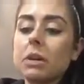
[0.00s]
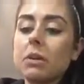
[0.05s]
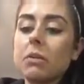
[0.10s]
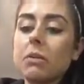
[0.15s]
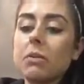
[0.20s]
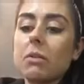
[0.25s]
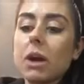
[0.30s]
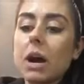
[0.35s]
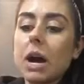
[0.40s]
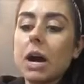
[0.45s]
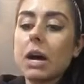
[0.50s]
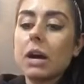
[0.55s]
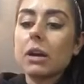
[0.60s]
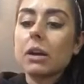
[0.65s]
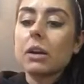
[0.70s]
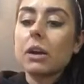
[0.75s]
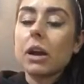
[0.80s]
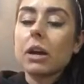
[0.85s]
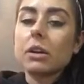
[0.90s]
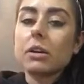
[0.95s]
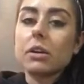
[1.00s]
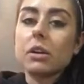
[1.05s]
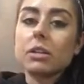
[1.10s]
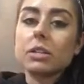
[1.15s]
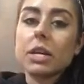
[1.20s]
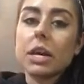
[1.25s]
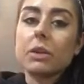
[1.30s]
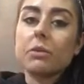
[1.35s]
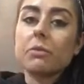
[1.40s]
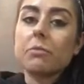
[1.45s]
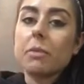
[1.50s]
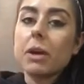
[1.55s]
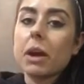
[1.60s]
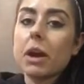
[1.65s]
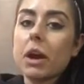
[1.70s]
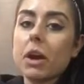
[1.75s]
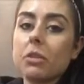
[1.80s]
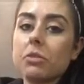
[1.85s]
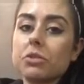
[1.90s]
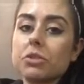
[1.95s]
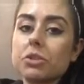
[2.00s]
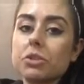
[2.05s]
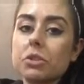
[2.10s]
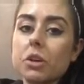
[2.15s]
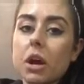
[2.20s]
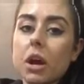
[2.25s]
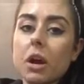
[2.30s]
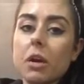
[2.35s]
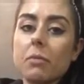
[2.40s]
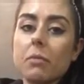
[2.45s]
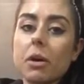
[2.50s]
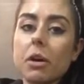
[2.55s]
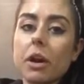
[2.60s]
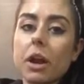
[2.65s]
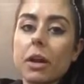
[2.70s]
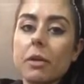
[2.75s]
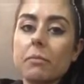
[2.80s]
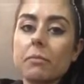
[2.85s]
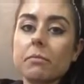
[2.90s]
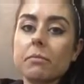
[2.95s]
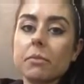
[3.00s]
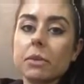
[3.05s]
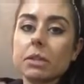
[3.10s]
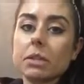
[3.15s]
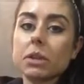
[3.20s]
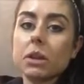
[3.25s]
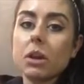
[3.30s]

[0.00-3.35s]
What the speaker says: So I got in contact with my coach. Her name